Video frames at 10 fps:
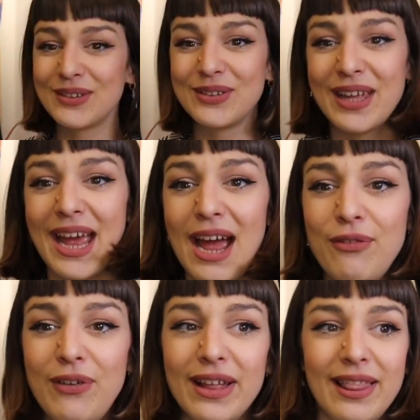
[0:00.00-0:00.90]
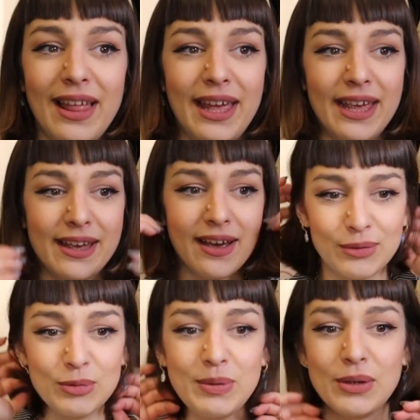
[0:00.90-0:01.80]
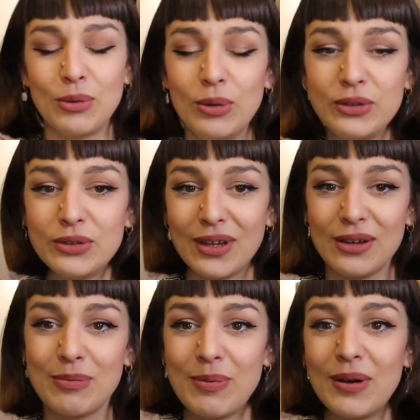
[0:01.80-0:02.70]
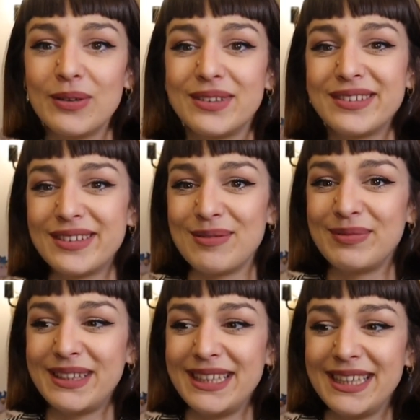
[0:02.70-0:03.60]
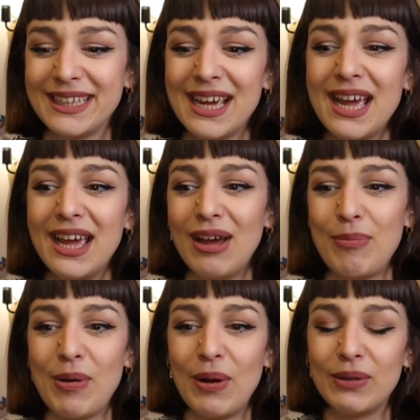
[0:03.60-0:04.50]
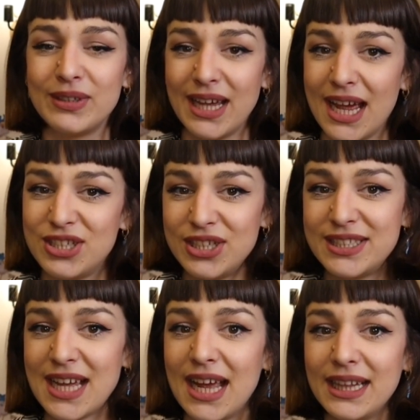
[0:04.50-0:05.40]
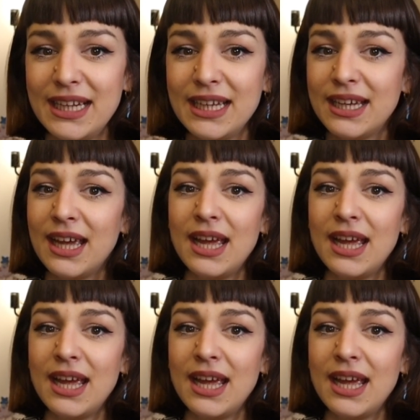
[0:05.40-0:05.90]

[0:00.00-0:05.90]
today I felt like it would be cool to talk about something about edgy styling,